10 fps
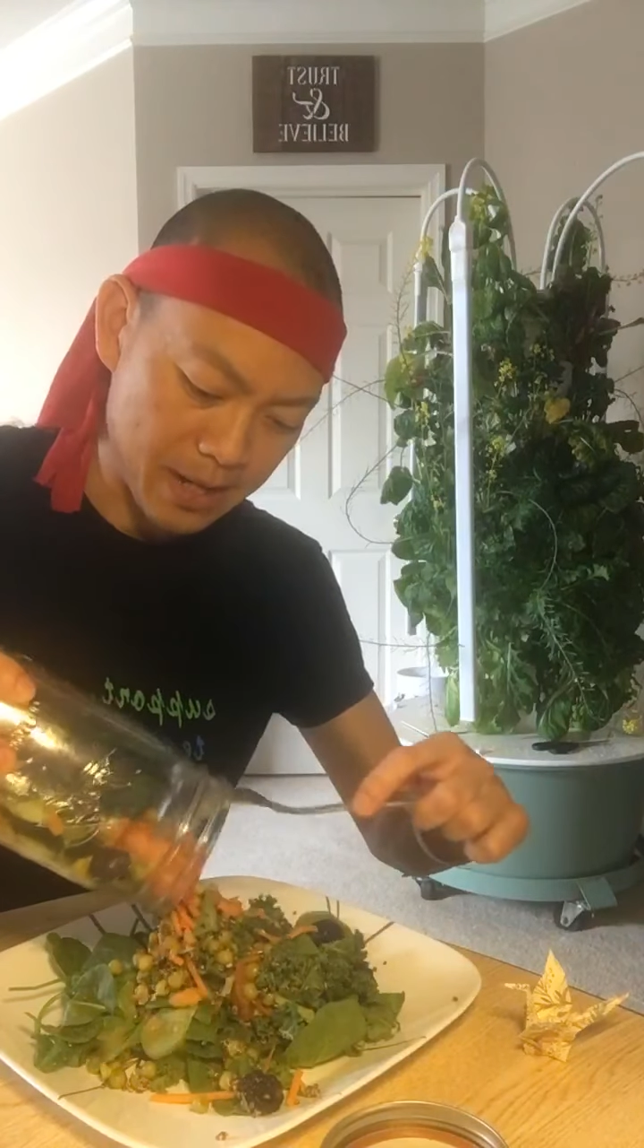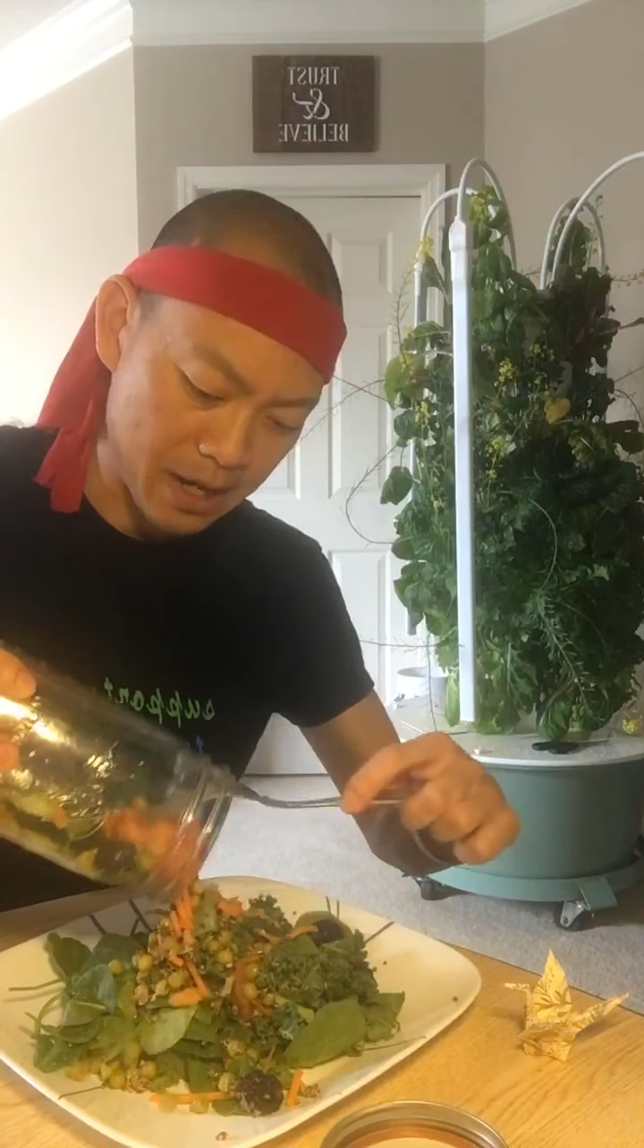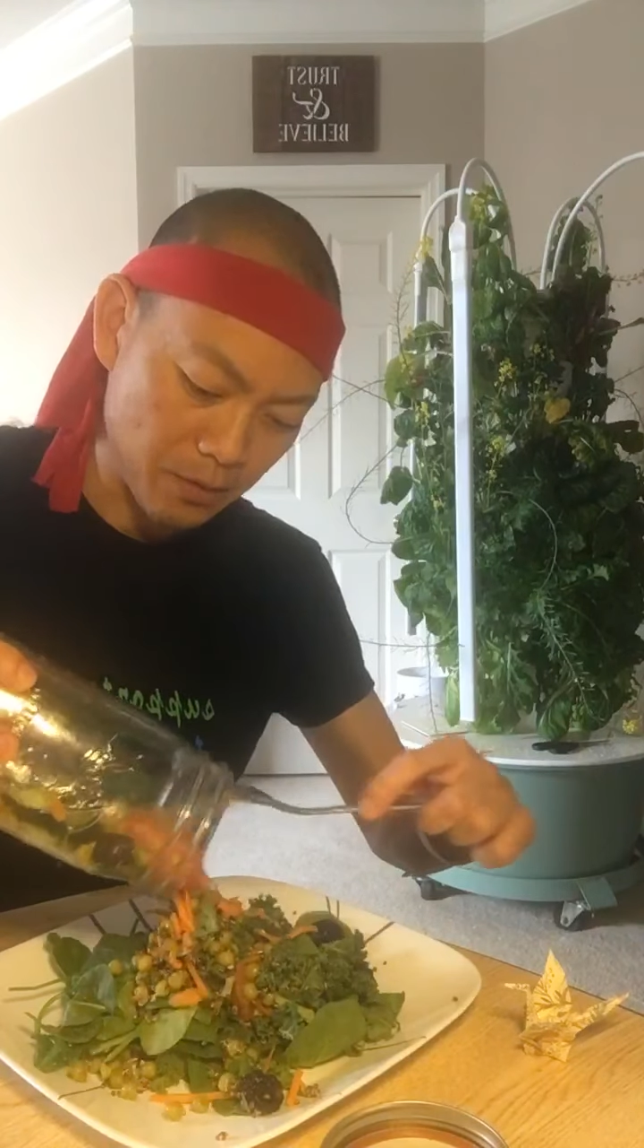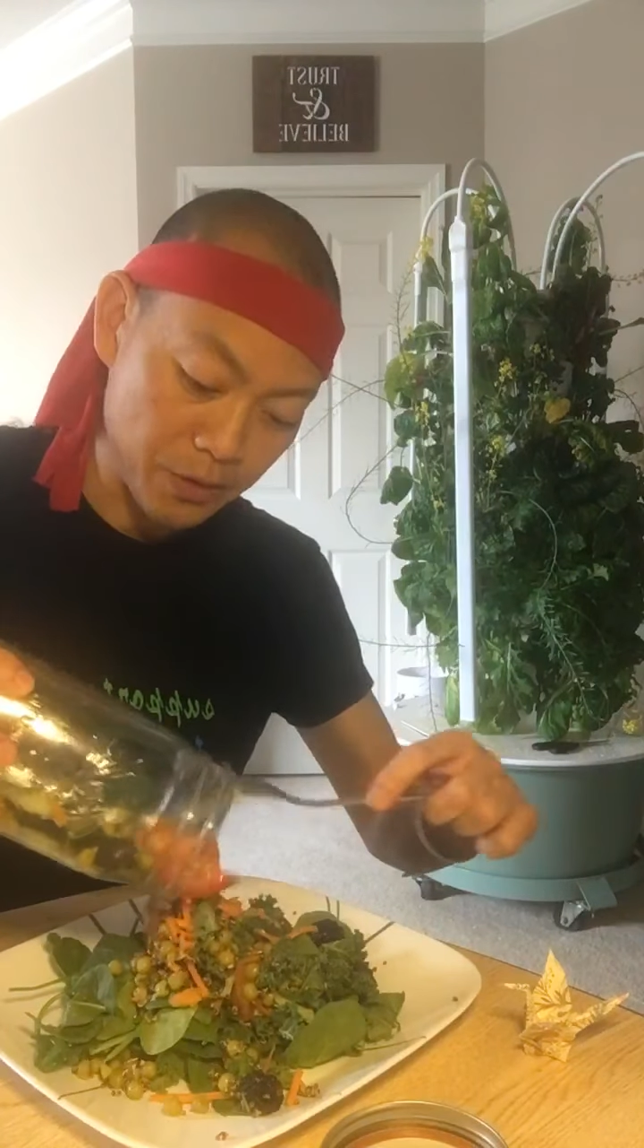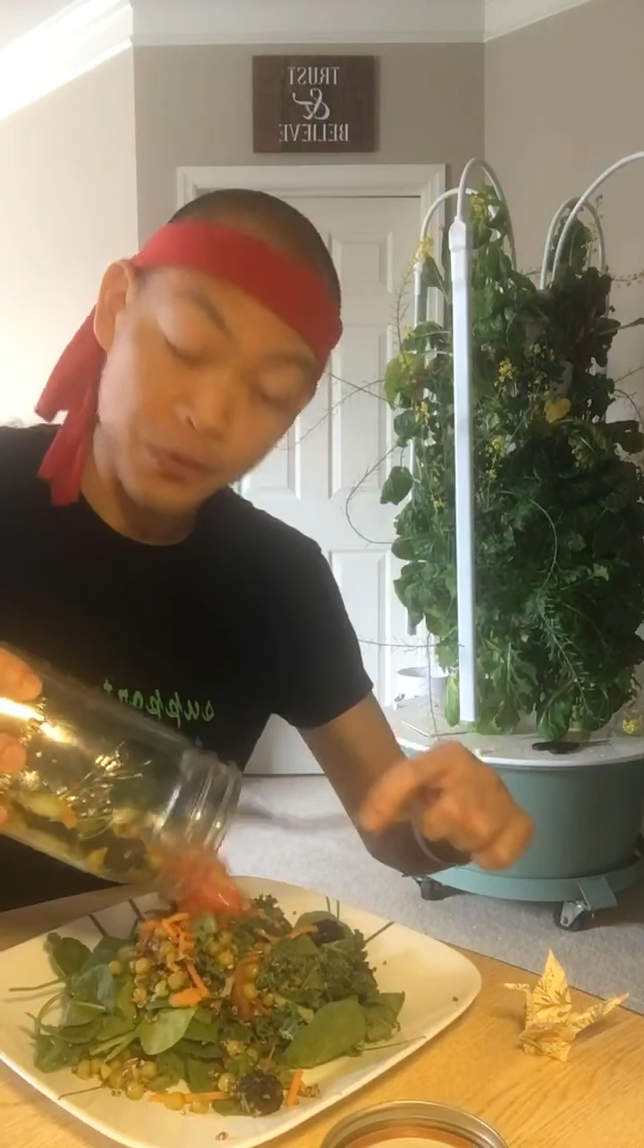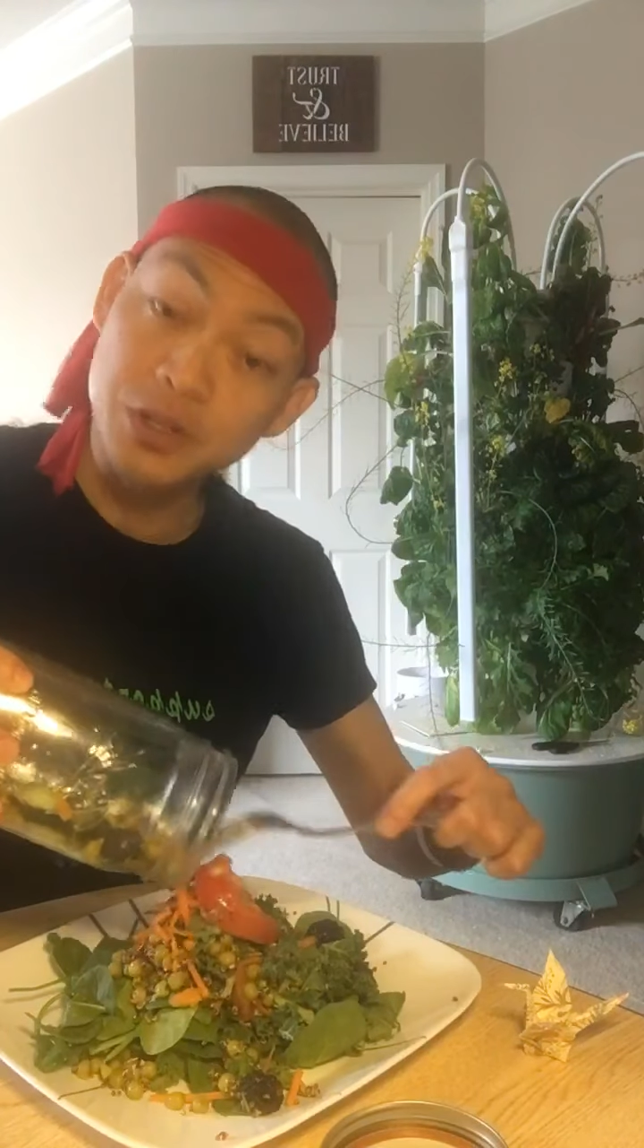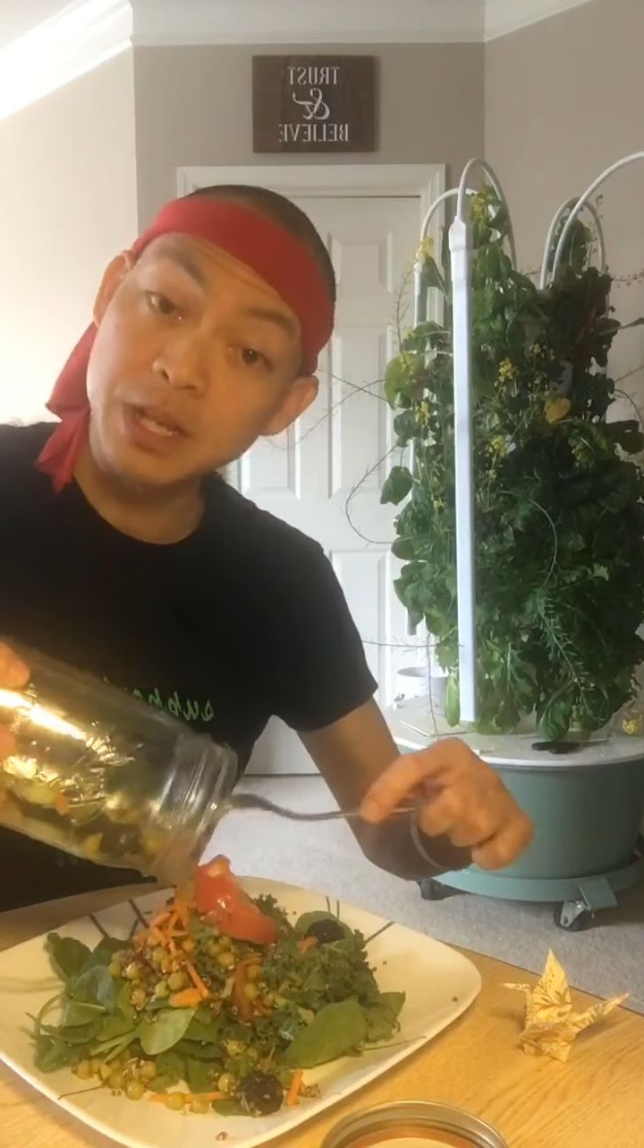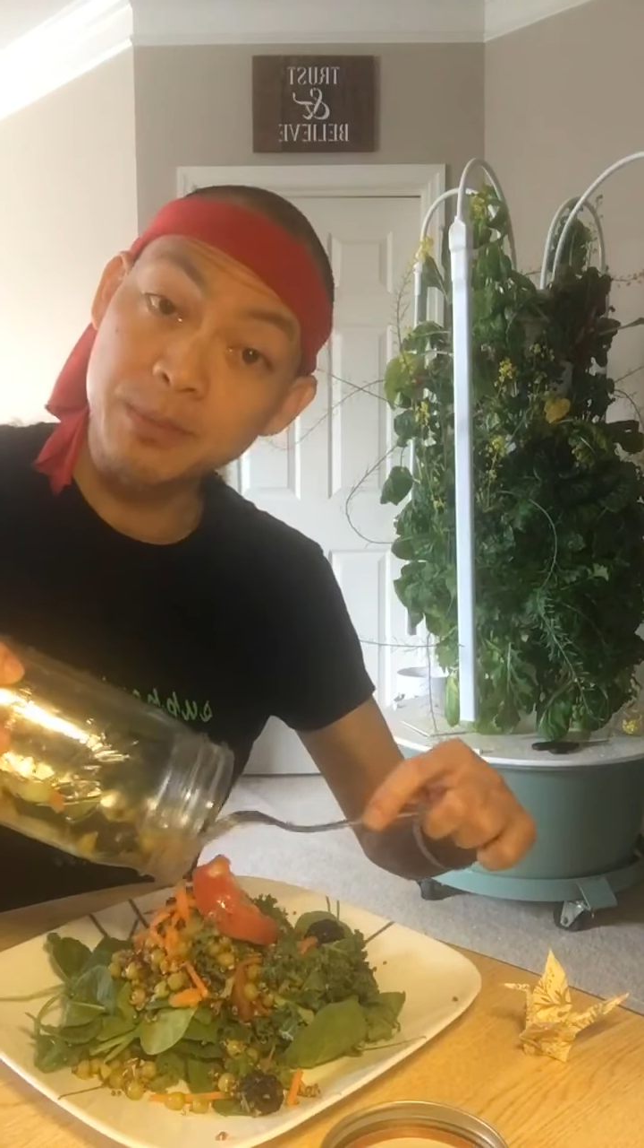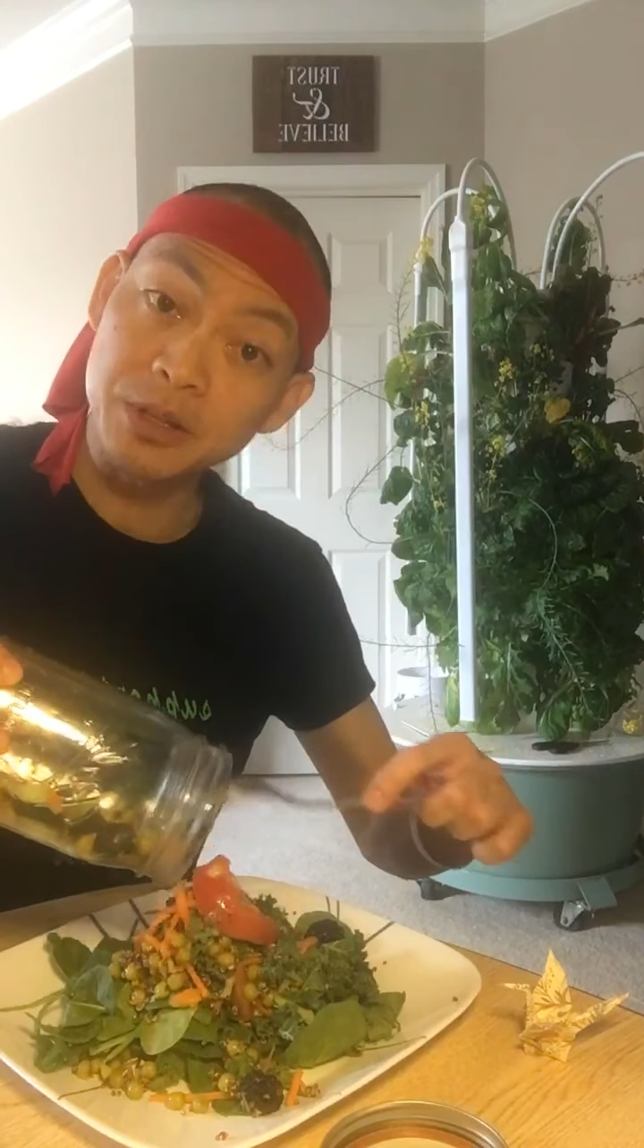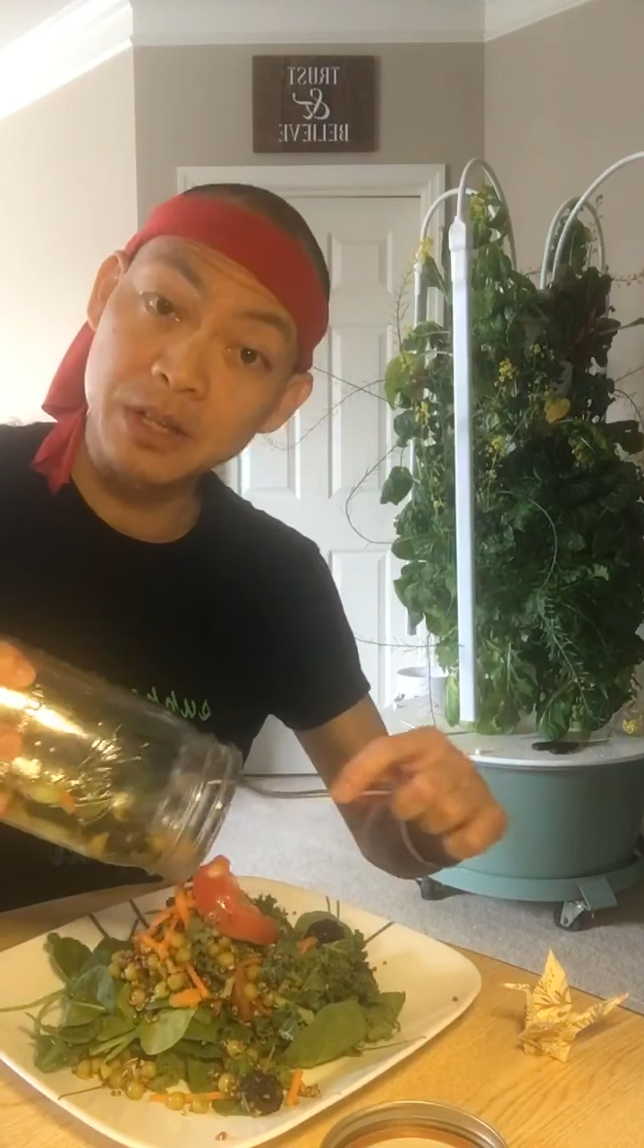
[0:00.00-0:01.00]
Now,
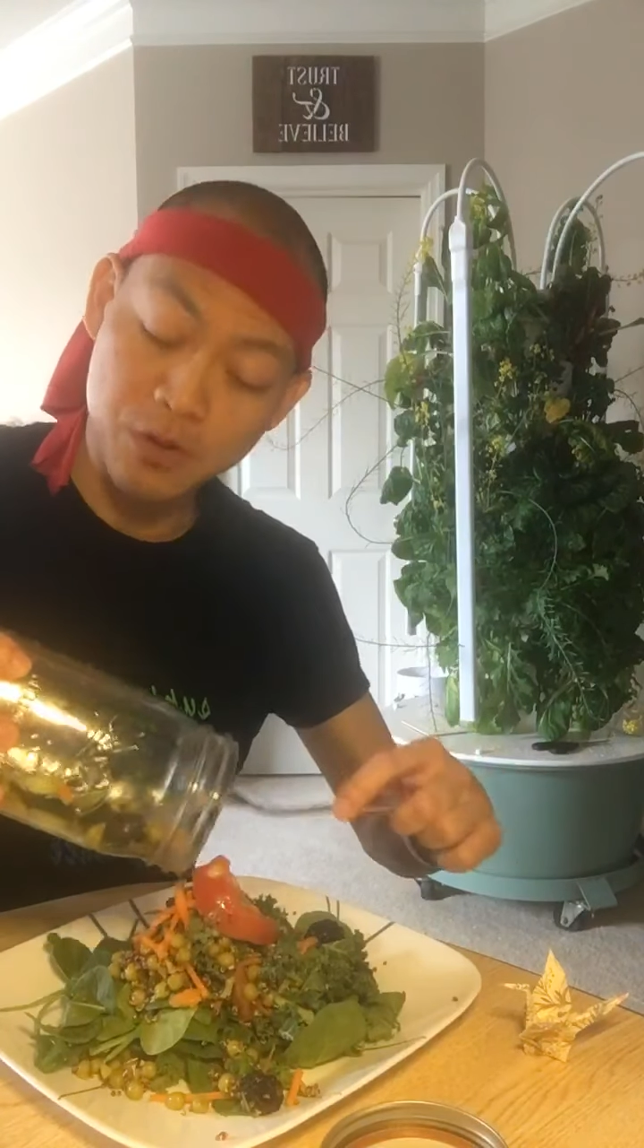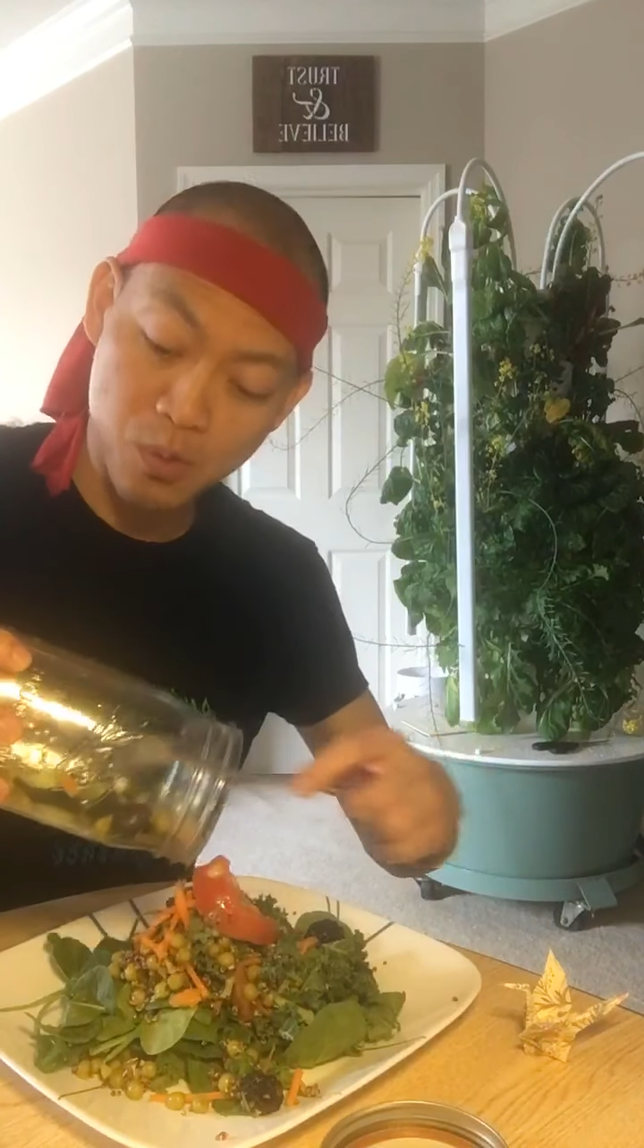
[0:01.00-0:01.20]
if